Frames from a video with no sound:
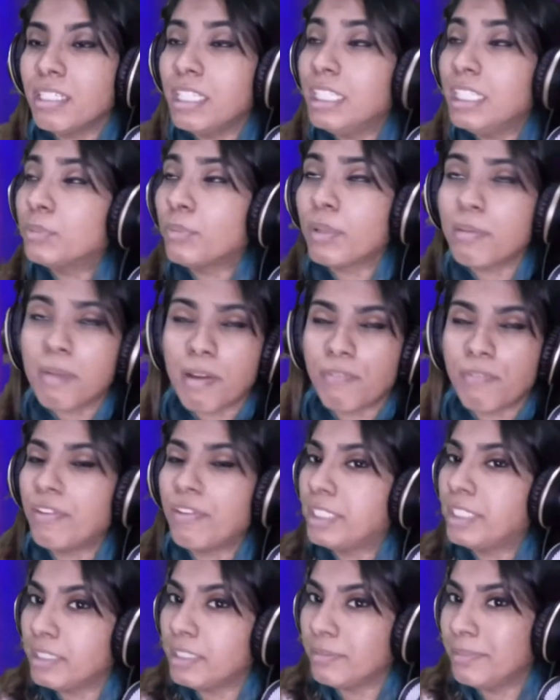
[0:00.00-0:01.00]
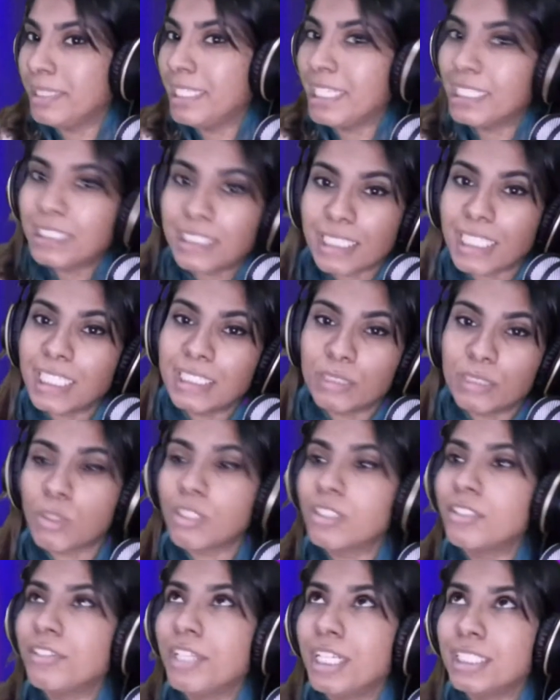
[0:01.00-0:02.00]
He's one of my favorite comedians, and he's one of
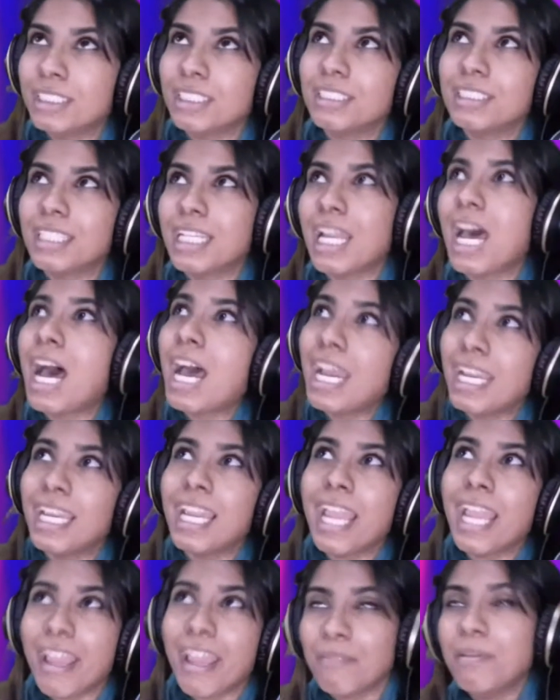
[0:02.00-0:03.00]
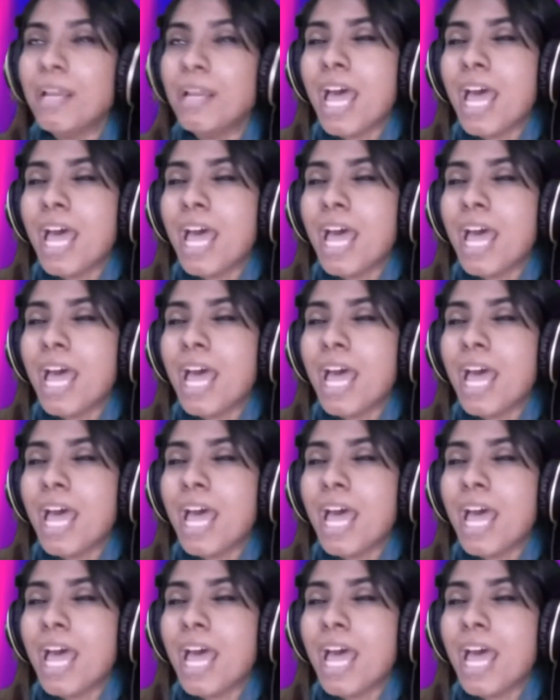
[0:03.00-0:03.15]
the reasons that I am